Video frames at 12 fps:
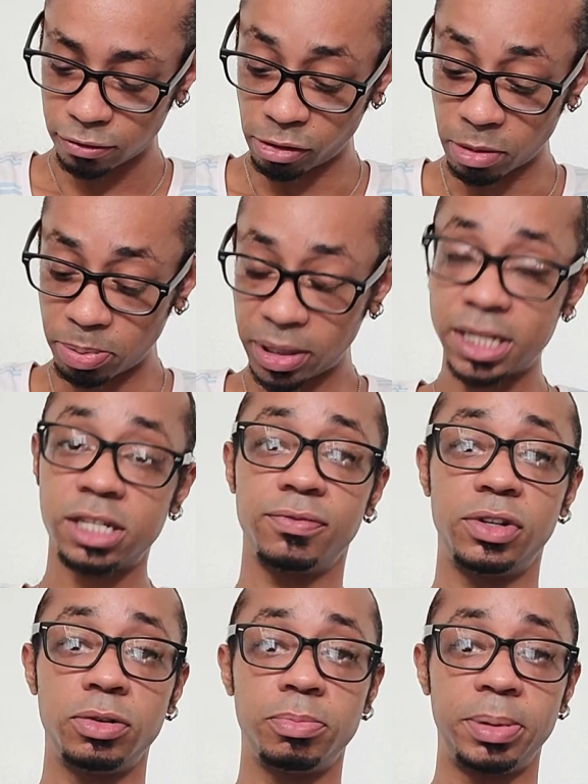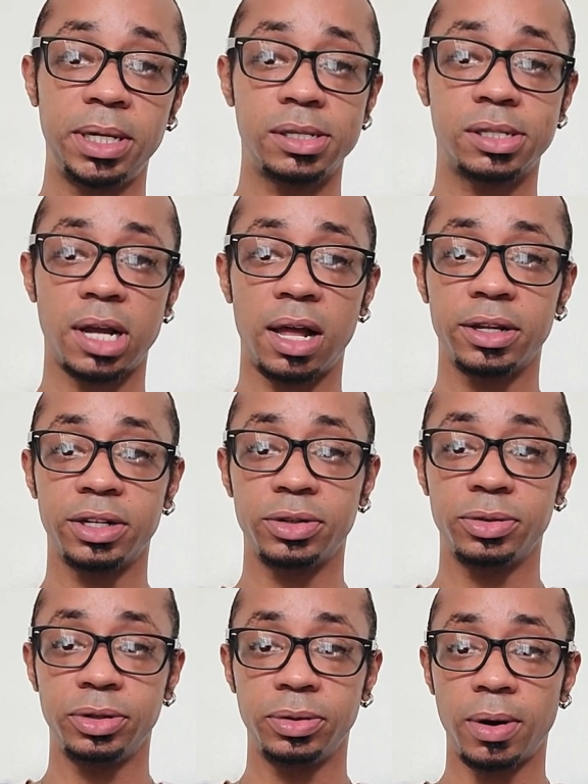from a place of you being solid in
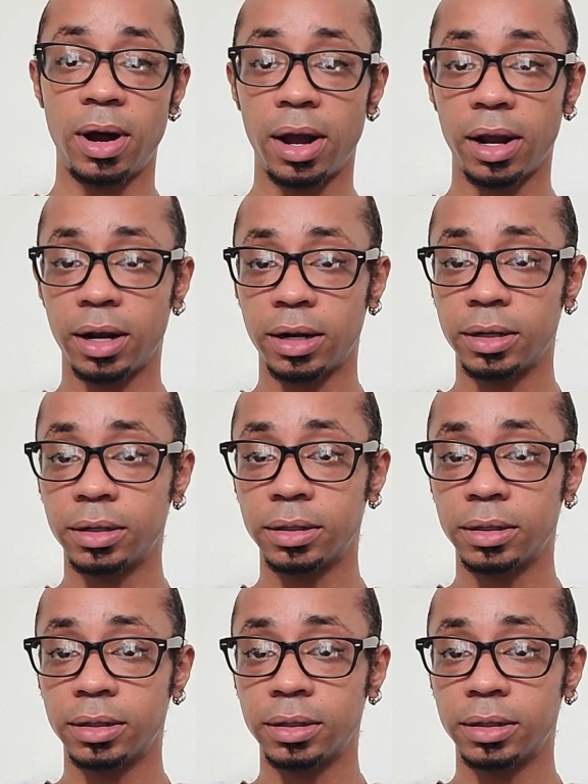who you are.